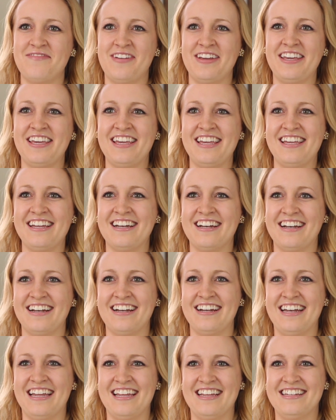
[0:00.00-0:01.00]
picky
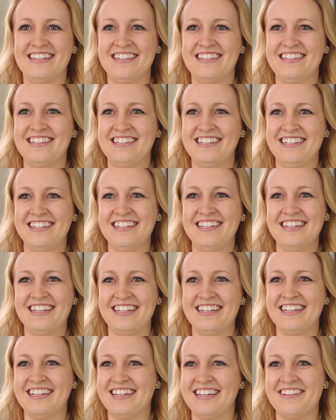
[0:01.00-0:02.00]
eaterness.
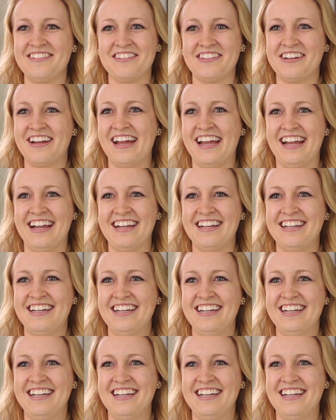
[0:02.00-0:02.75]
It was great.